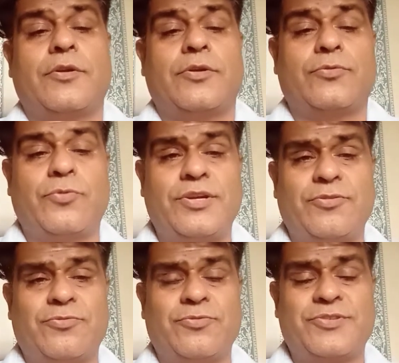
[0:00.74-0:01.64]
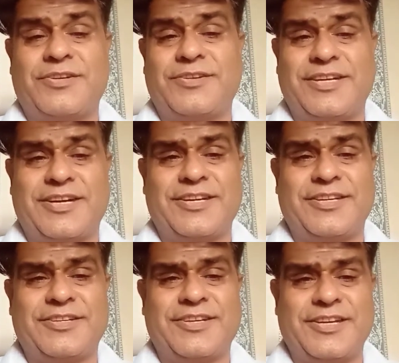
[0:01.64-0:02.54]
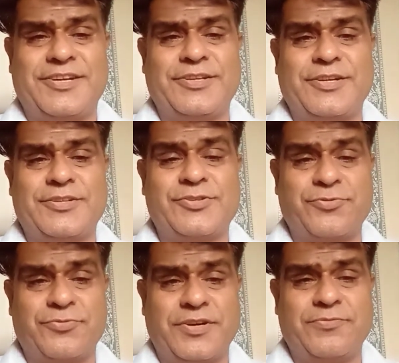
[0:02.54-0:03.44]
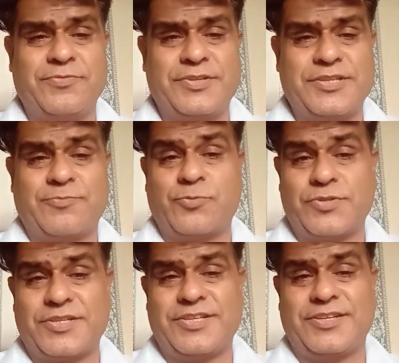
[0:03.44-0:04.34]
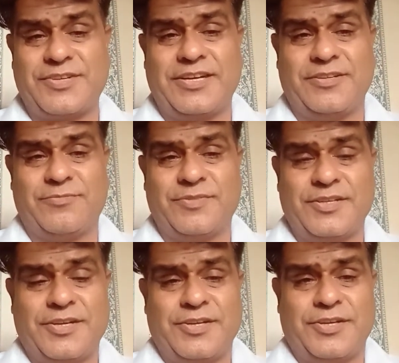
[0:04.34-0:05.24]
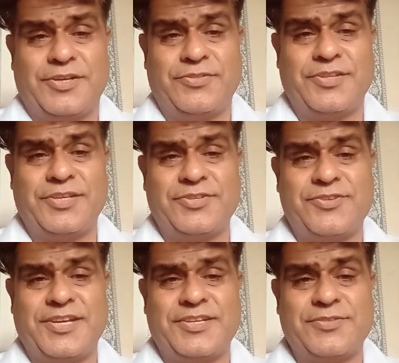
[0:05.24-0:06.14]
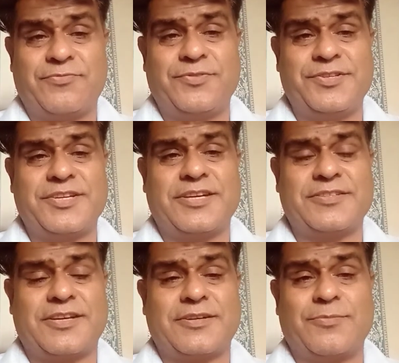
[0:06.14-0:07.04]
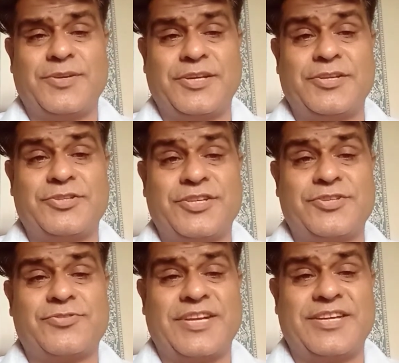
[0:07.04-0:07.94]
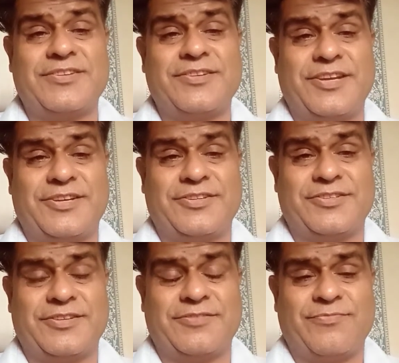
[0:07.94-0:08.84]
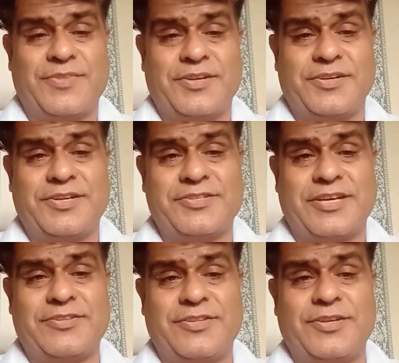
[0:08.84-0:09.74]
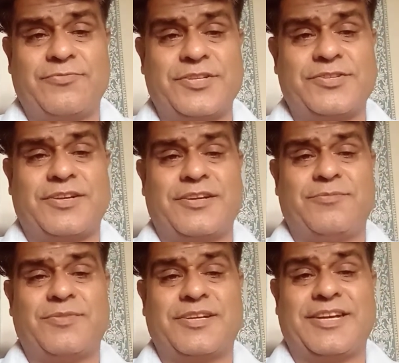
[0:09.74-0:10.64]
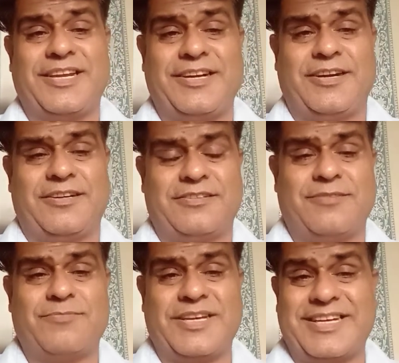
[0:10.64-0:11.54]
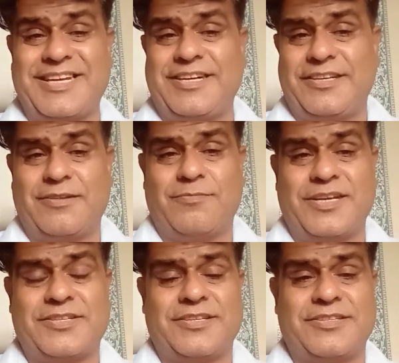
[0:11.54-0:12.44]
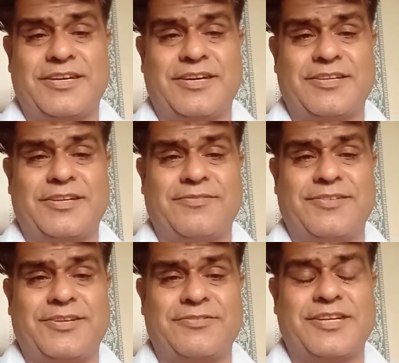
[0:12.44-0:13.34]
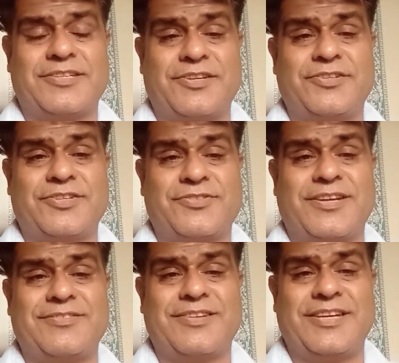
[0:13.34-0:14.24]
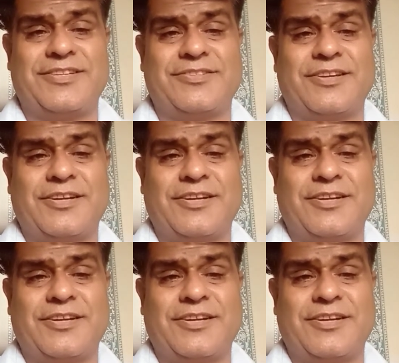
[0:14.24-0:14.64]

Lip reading: Good news regarding Canadian student visa processing time. In these days, visas are coming in just 10 days. It's, I think, first time Canadian embassies are giving results in just 10 days.